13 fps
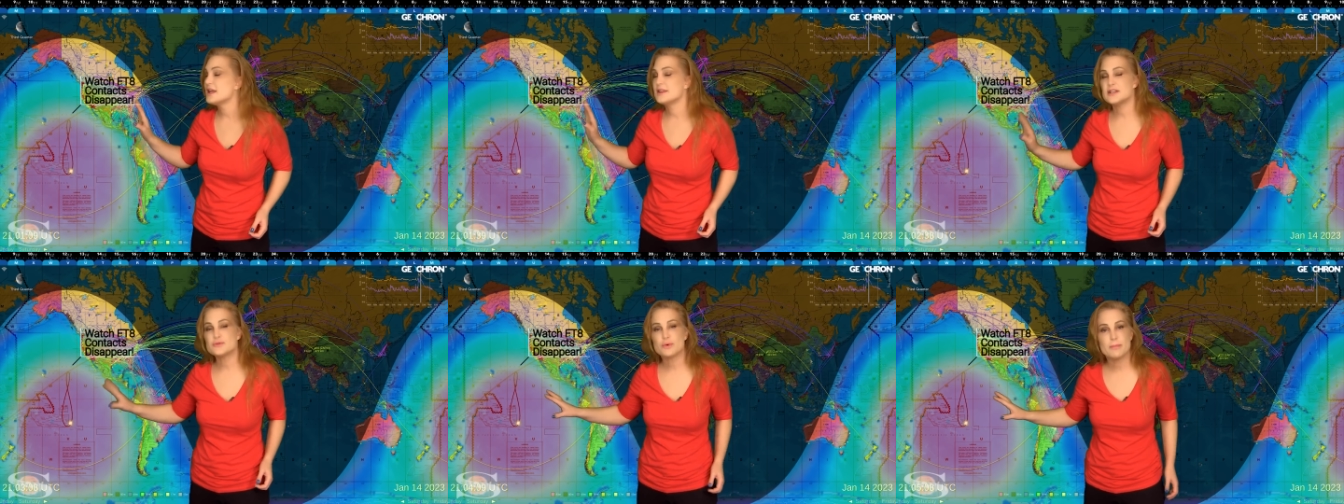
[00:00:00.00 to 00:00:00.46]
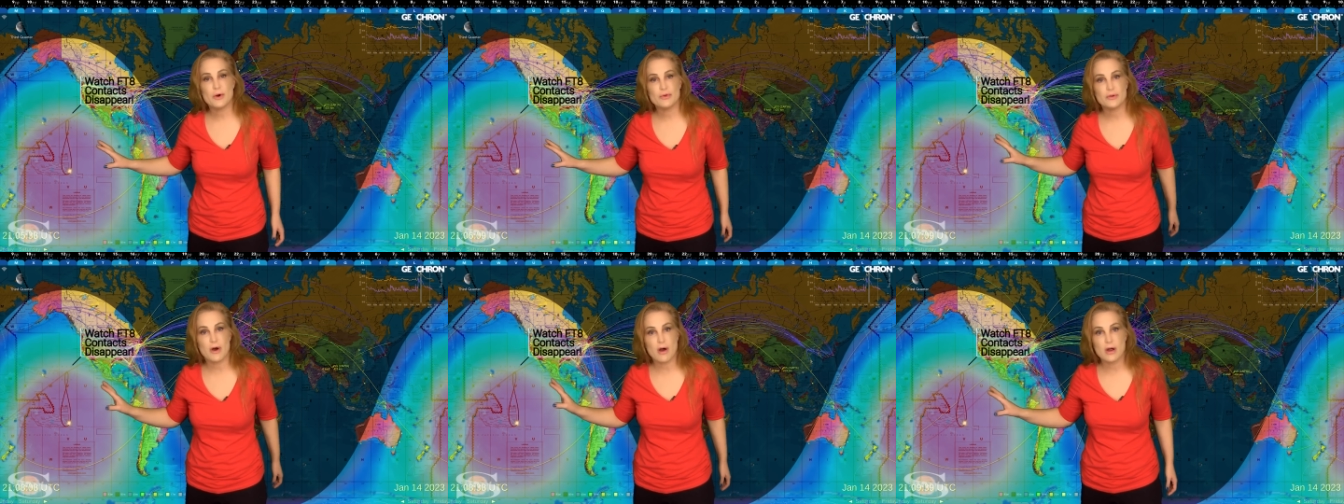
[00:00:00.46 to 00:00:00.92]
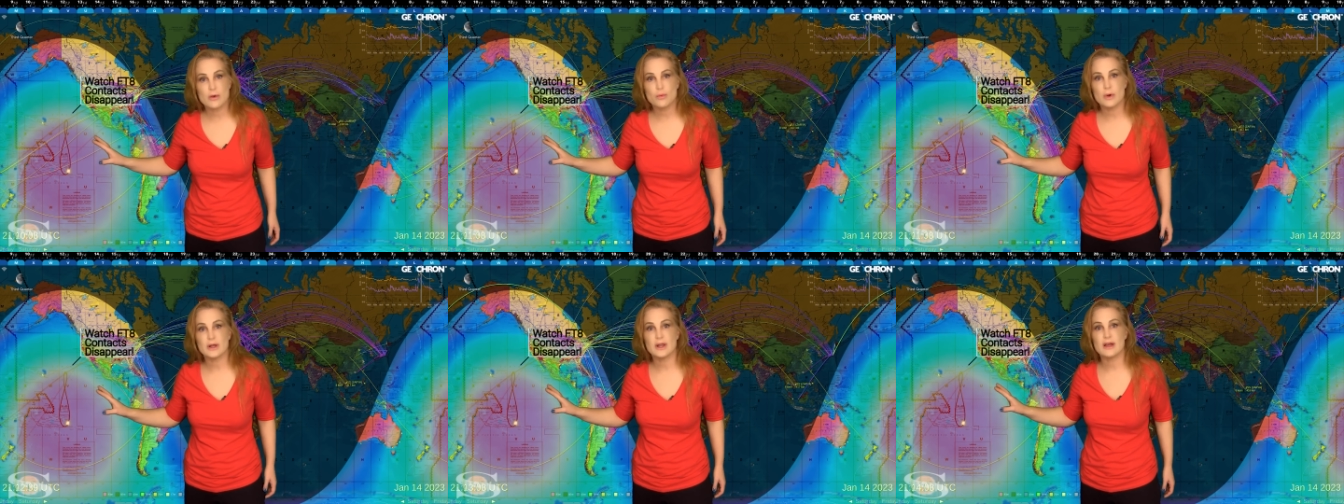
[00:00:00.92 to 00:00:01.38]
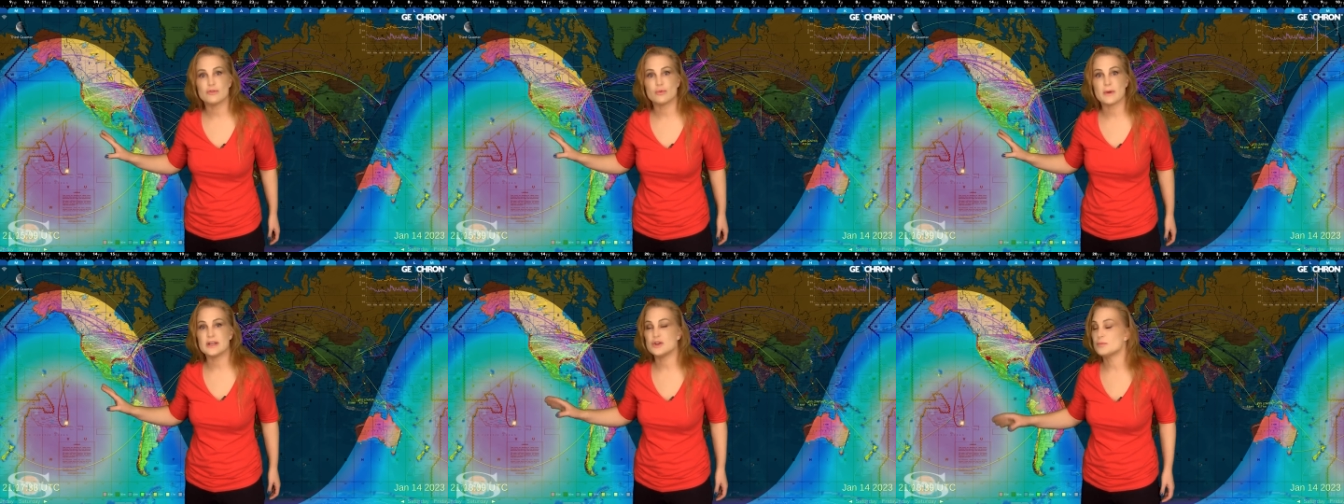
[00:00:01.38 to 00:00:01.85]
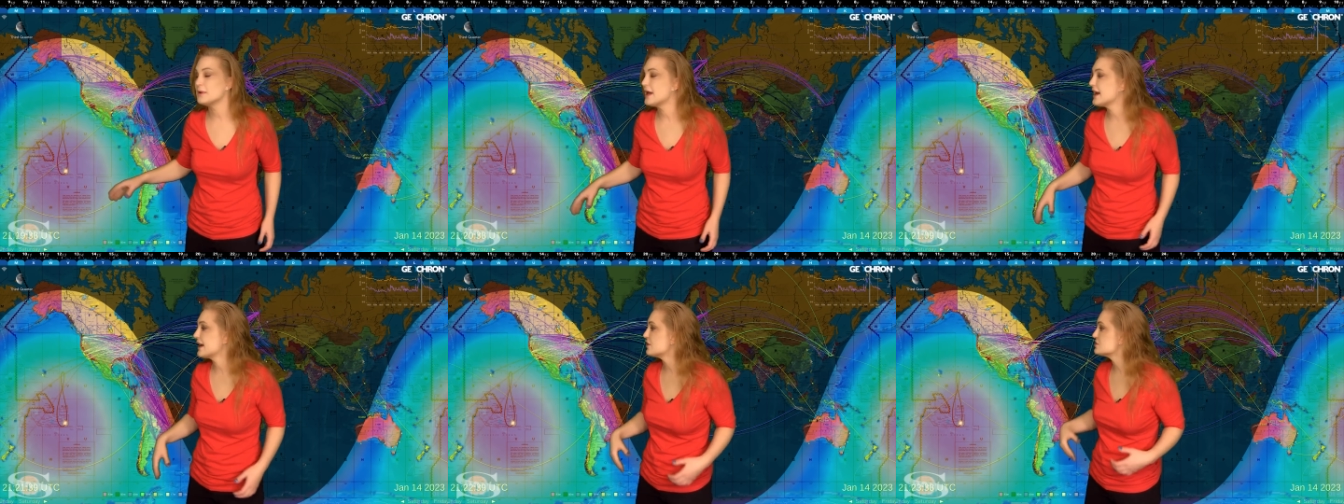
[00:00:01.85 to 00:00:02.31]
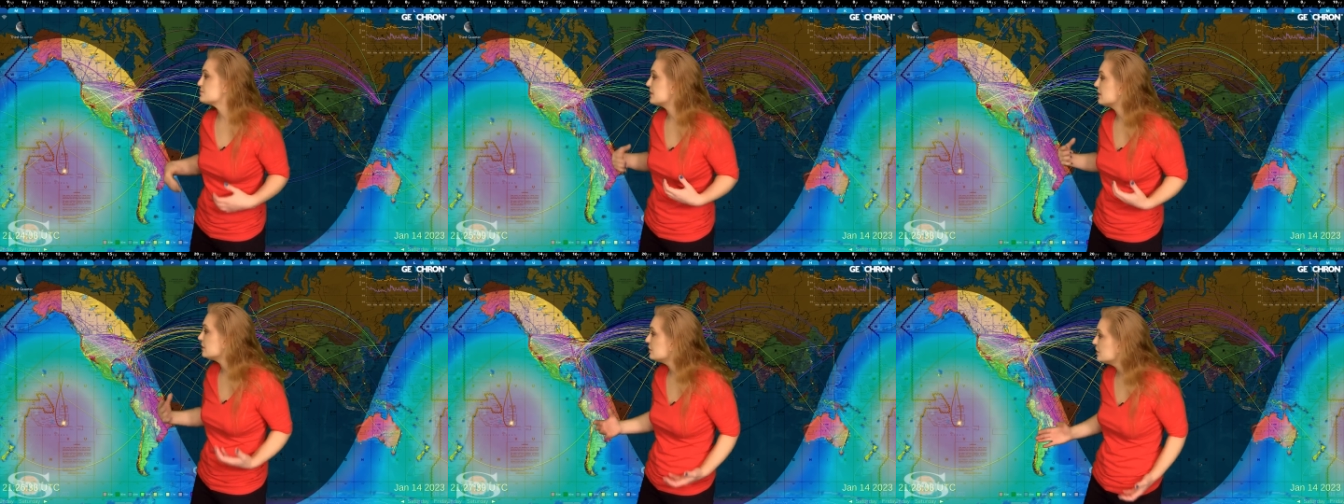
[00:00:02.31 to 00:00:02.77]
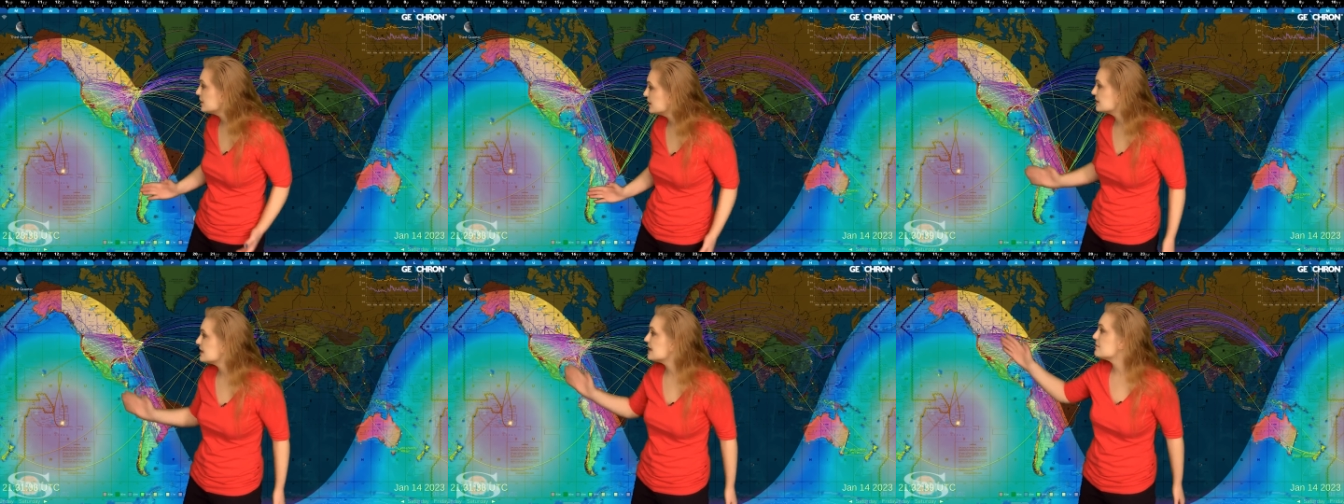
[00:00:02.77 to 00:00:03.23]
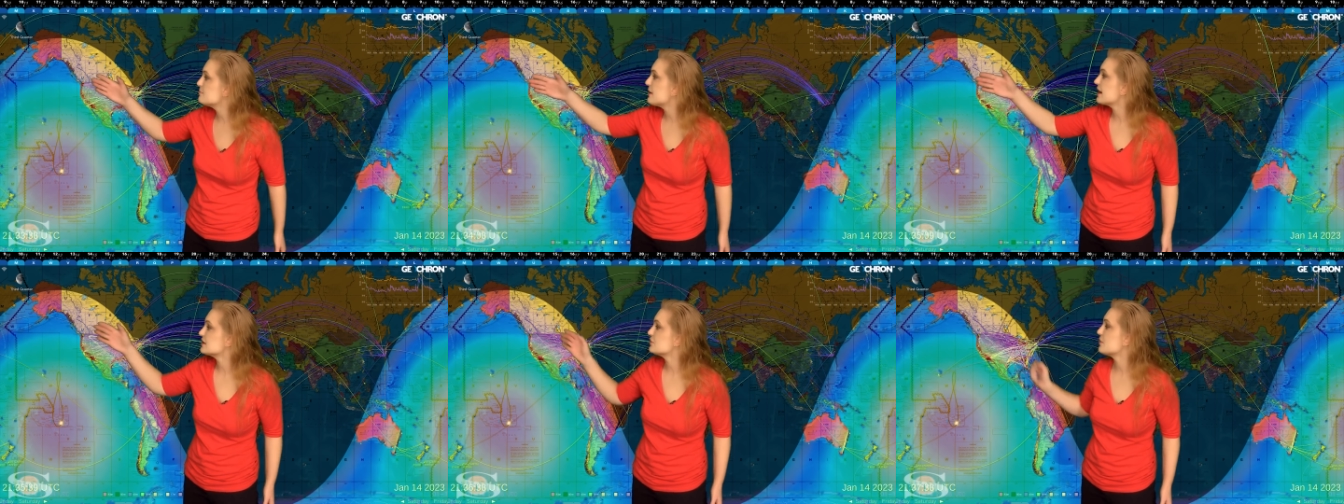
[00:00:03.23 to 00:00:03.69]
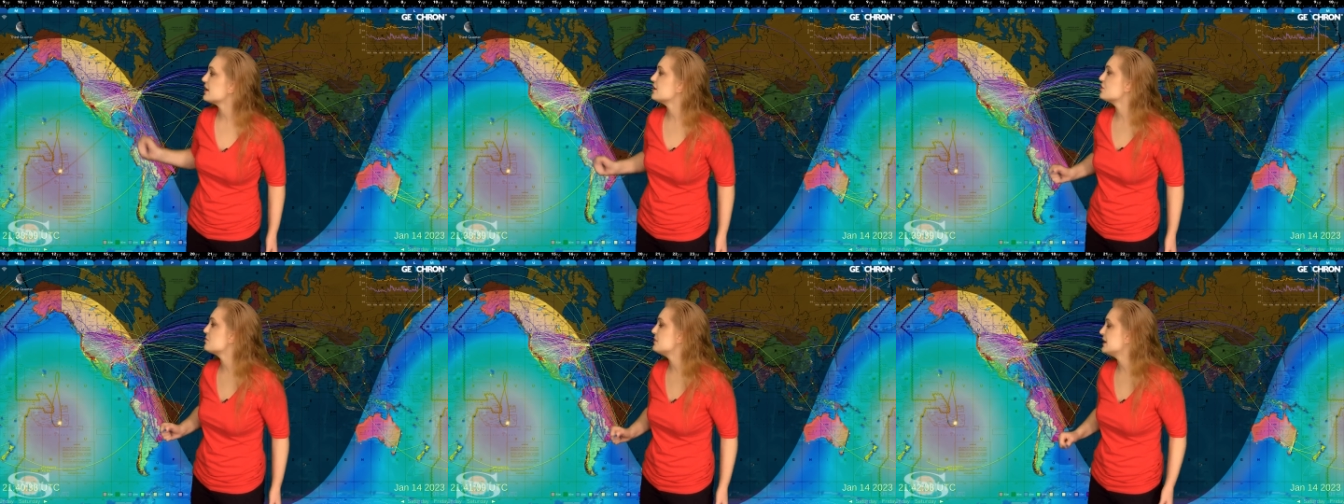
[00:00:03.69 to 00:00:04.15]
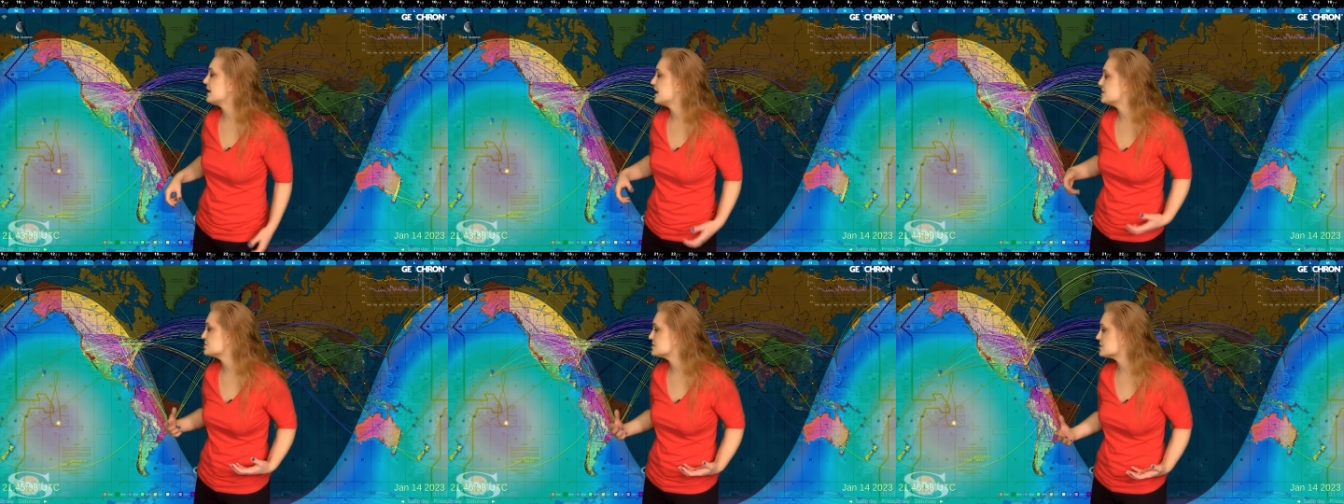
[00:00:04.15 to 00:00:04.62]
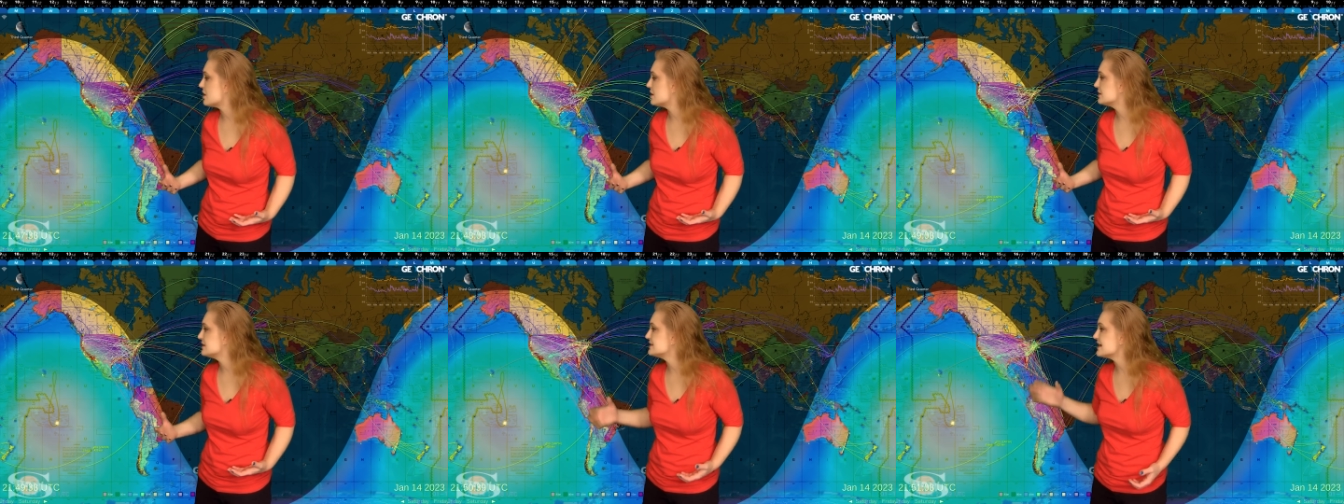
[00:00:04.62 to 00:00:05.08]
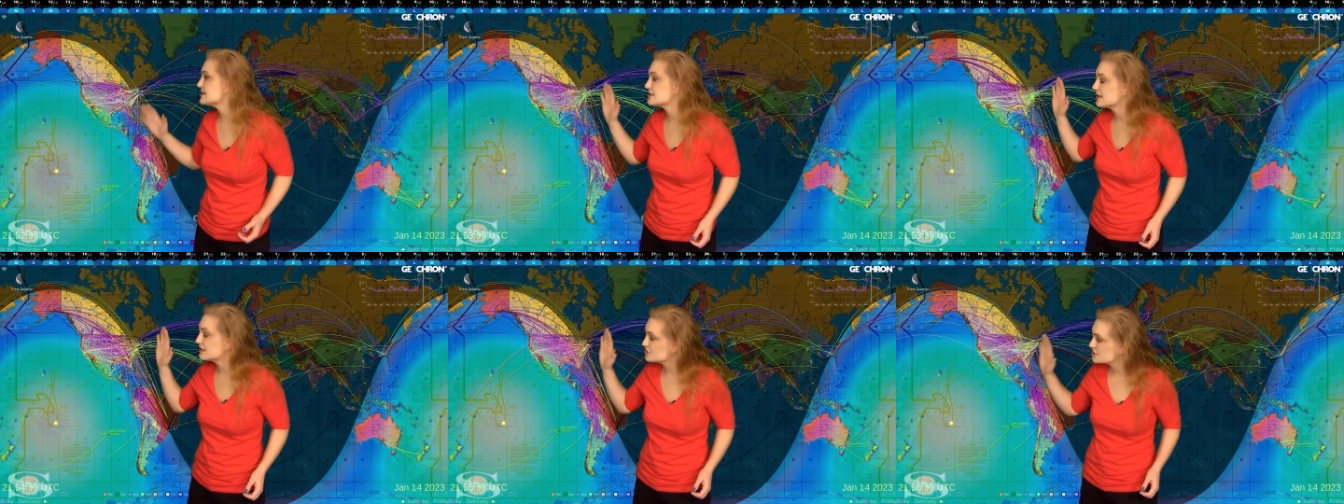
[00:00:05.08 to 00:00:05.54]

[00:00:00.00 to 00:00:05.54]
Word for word: These were both R1 level radio blackouts, but look at the impact to radio communications on the day side.